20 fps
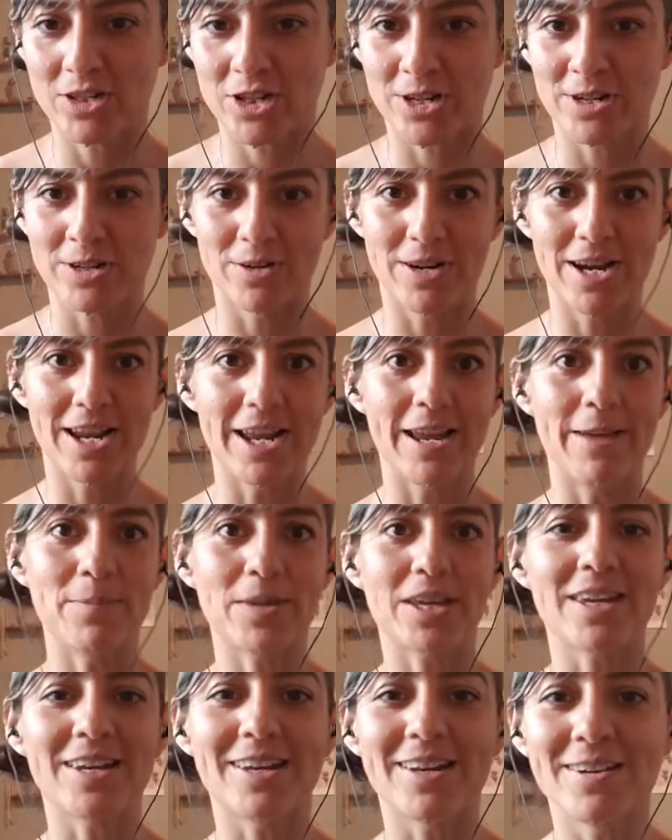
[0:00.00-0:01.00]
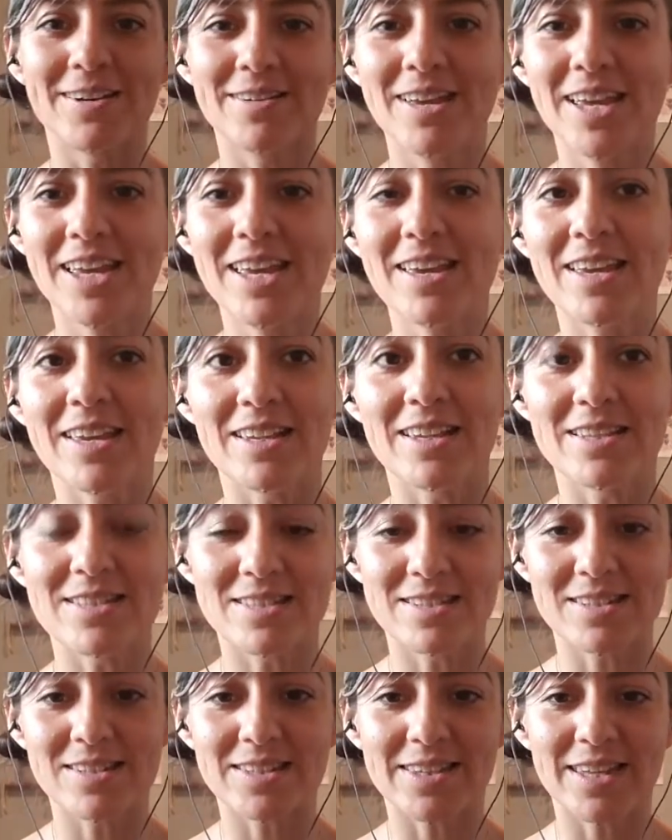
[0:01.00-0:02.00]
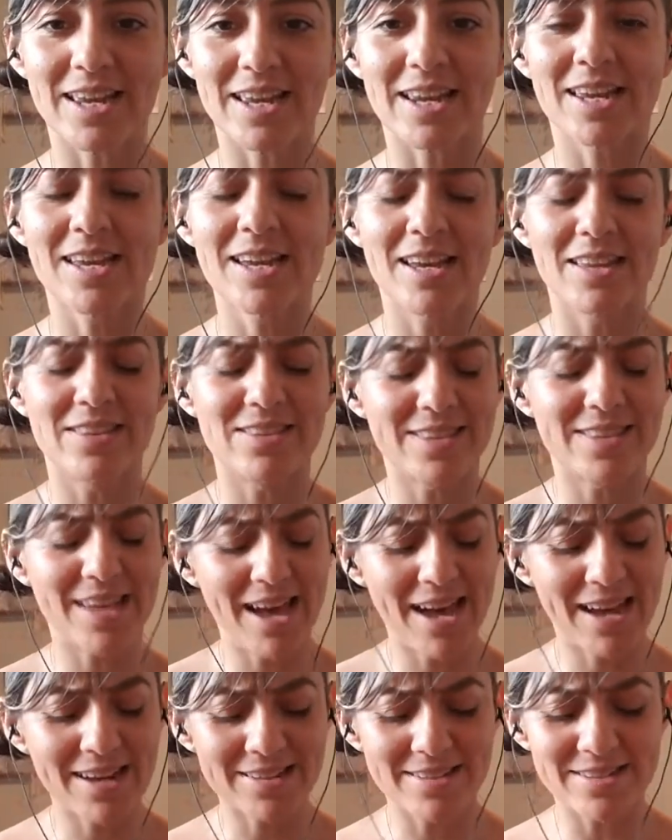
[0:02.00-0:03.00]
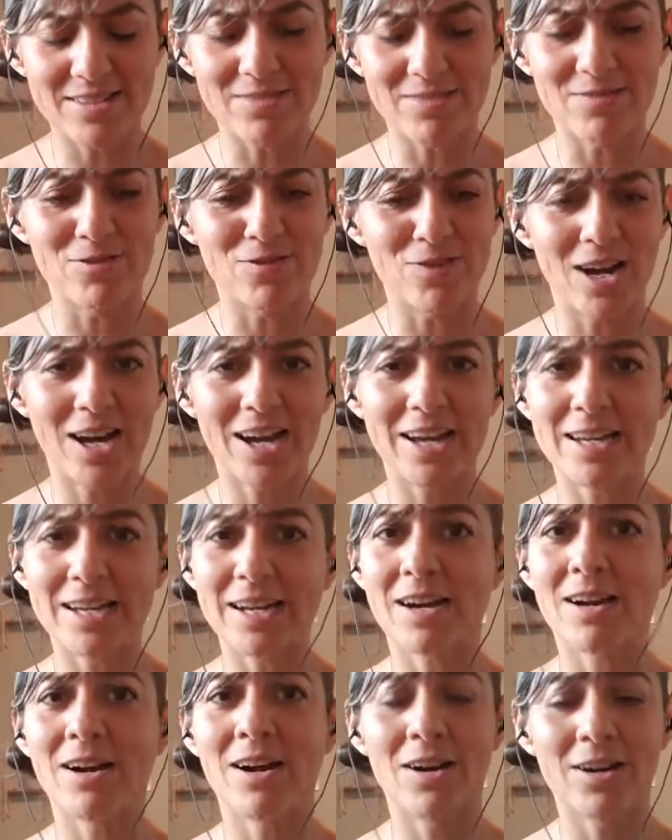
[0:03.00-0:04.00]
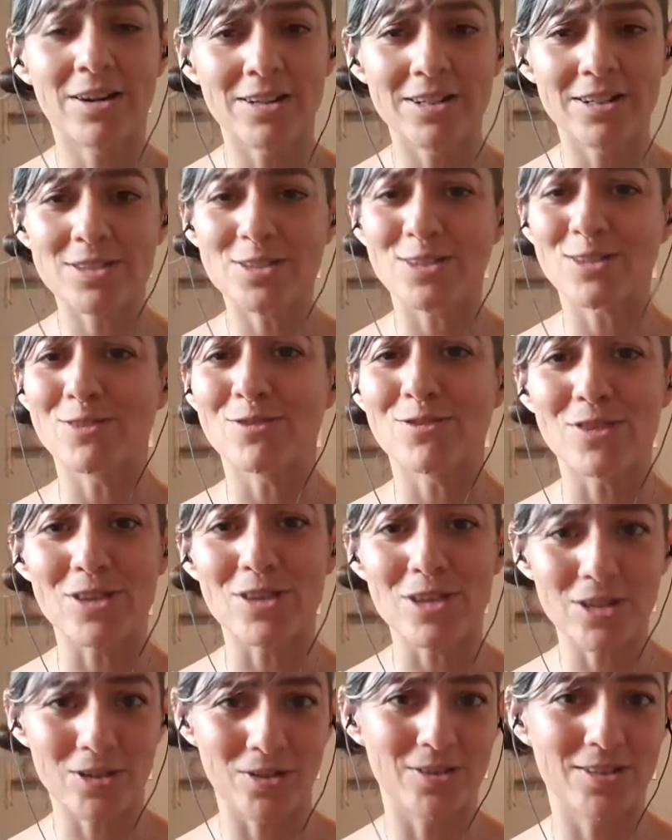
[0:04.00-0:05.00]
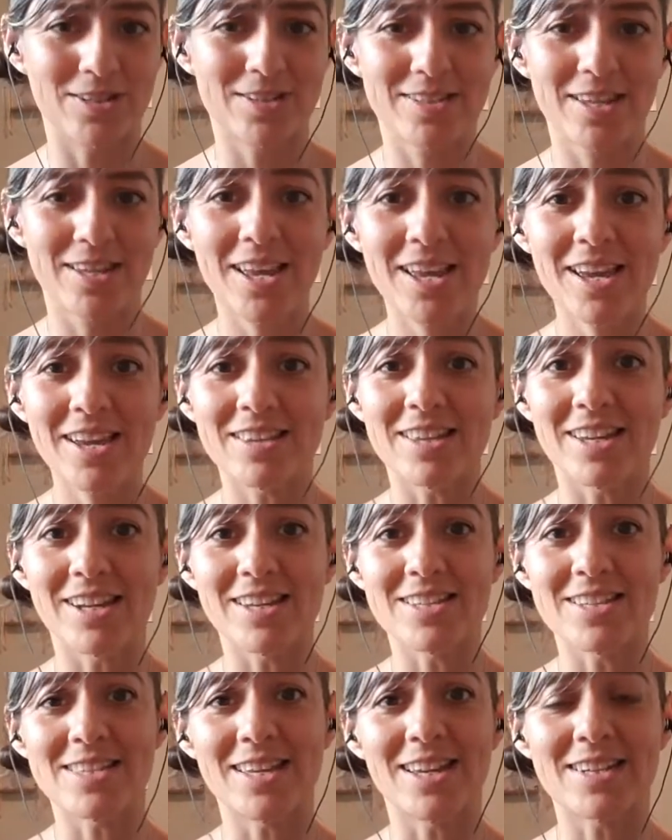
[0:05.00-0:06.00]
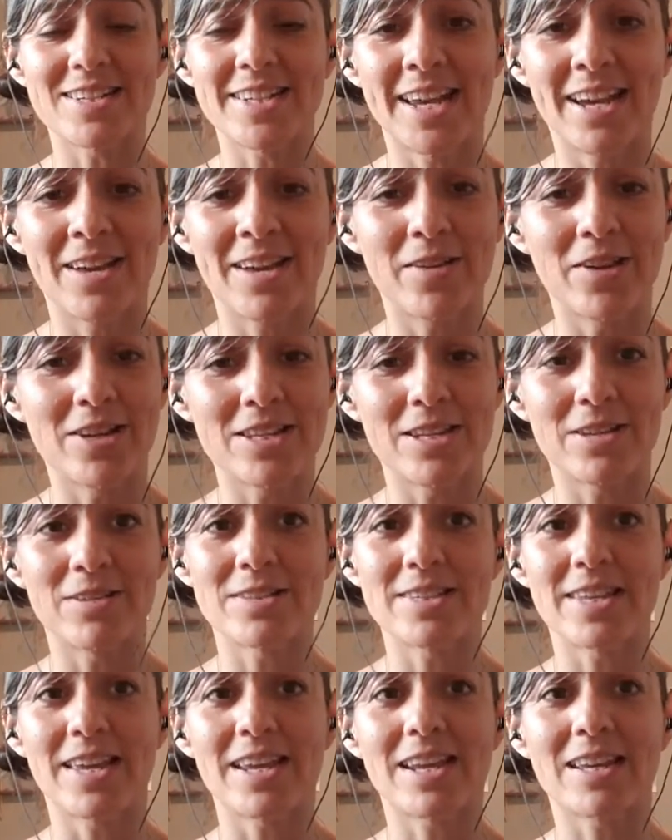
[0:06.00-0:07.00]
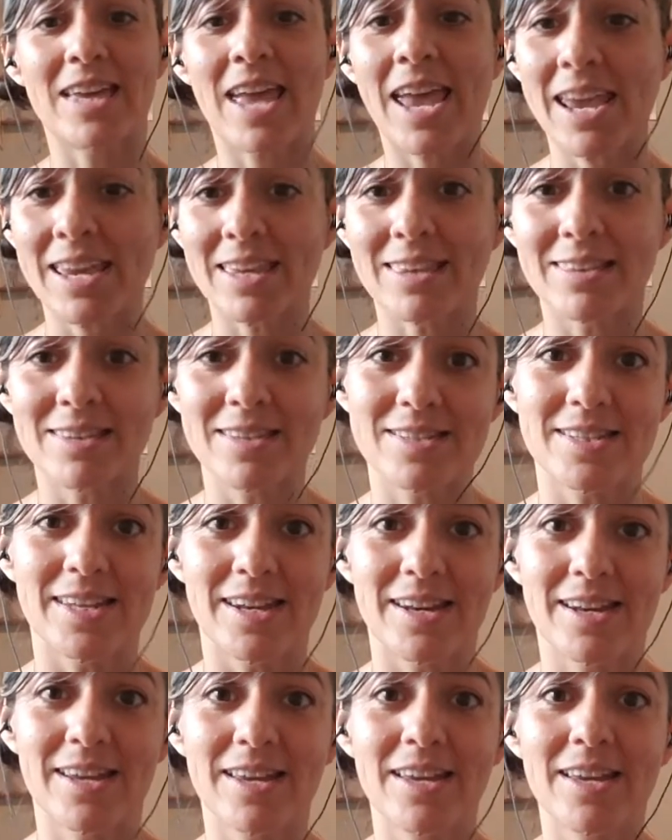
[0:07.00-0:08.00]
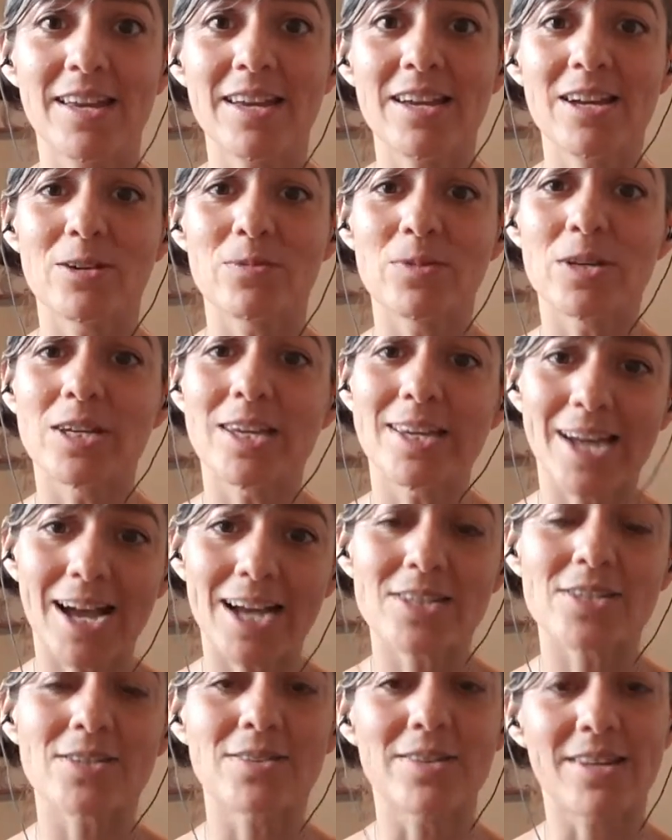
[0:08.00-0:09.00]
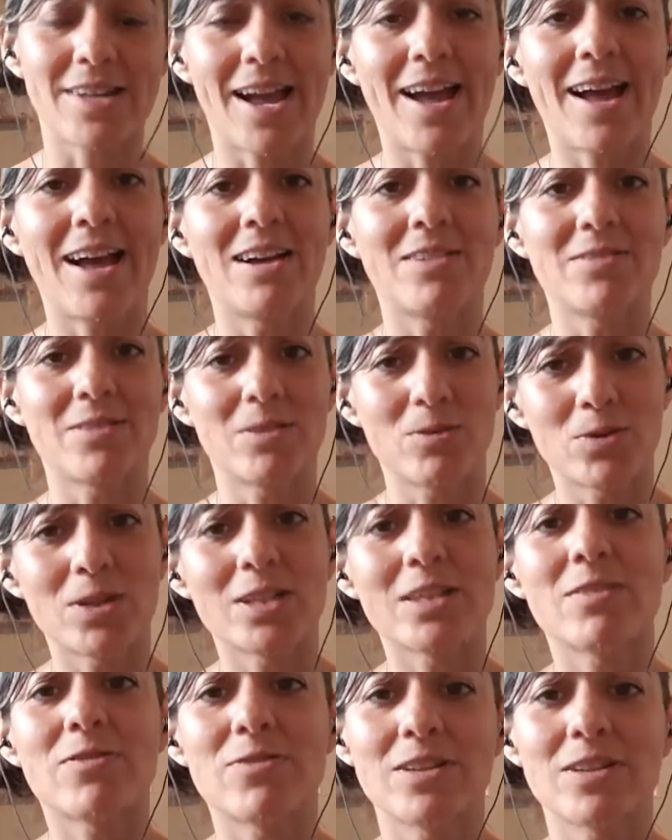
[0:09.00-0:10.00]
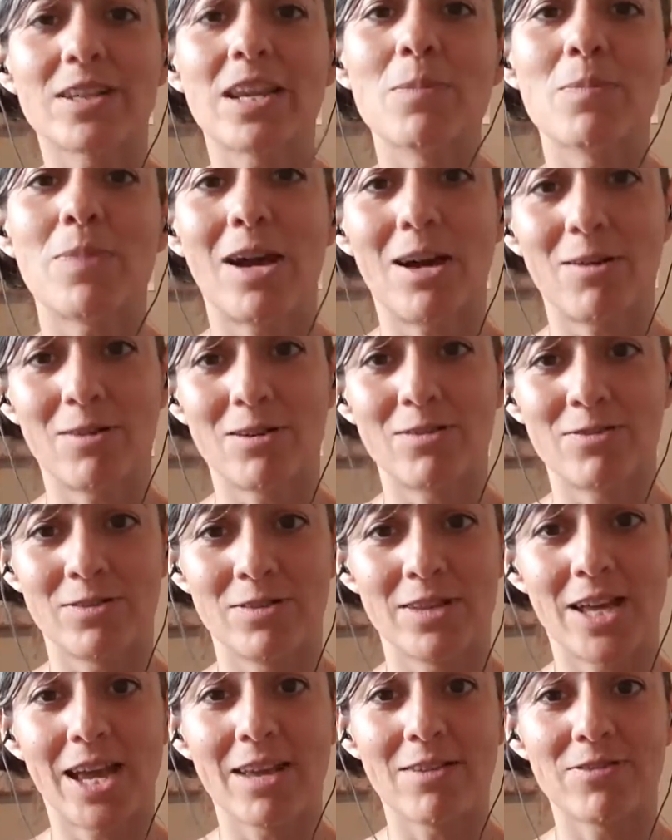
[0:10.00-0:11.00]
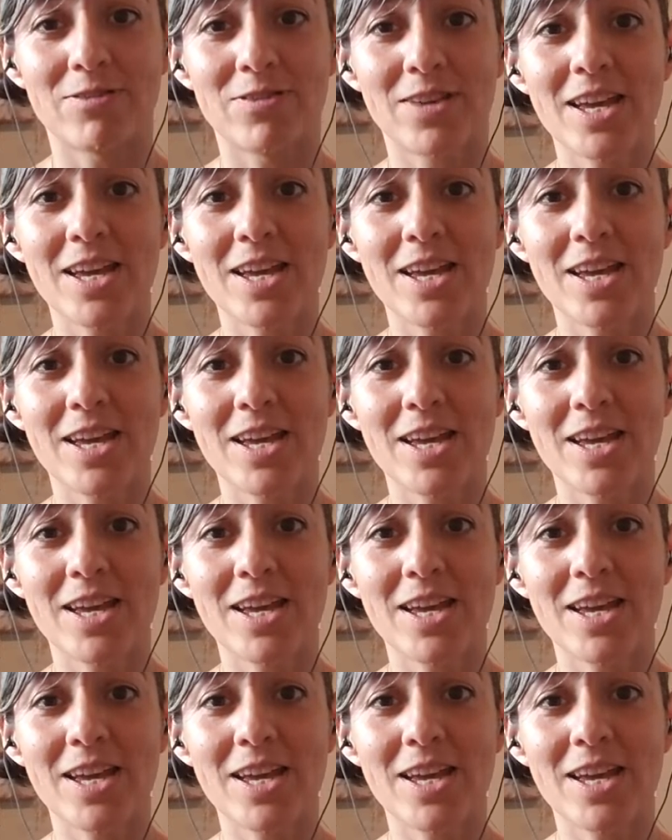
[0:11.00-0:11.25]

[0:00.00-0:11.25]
her or him?" It's just like that divine heart of yours that is like telling you, it's like, "Hey, listen. We can actually have a really freaking powerful life.